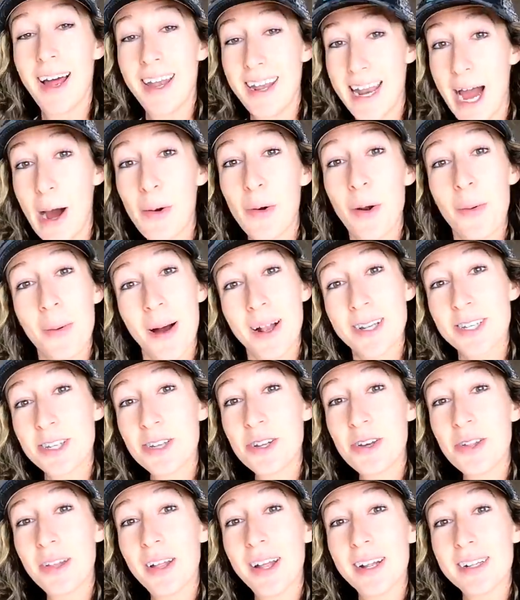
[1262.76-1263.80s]
And now we're about
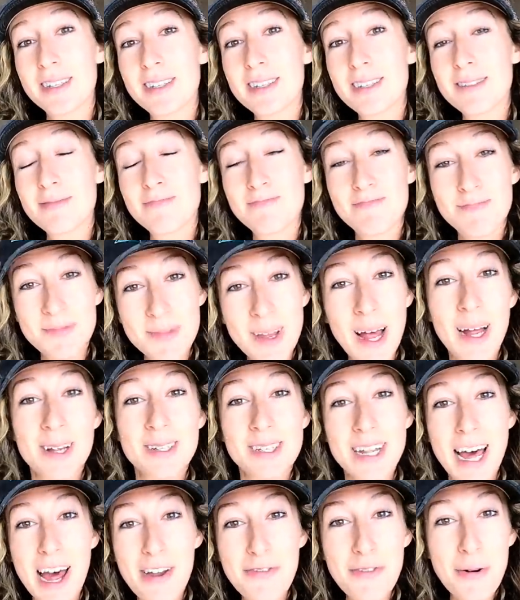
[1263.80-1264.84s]
to do this.
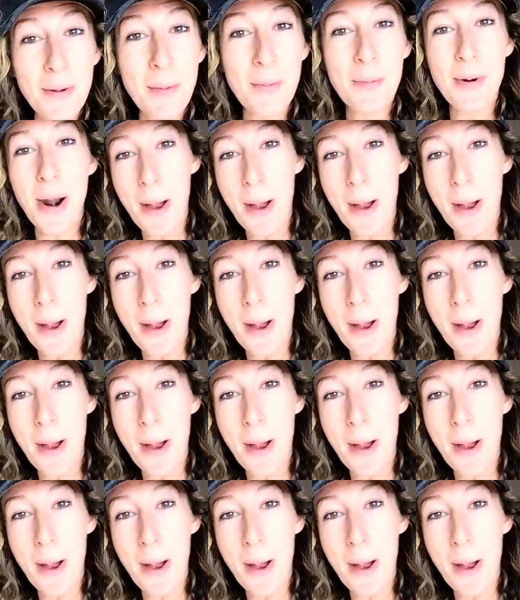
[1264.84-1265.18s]
How's that for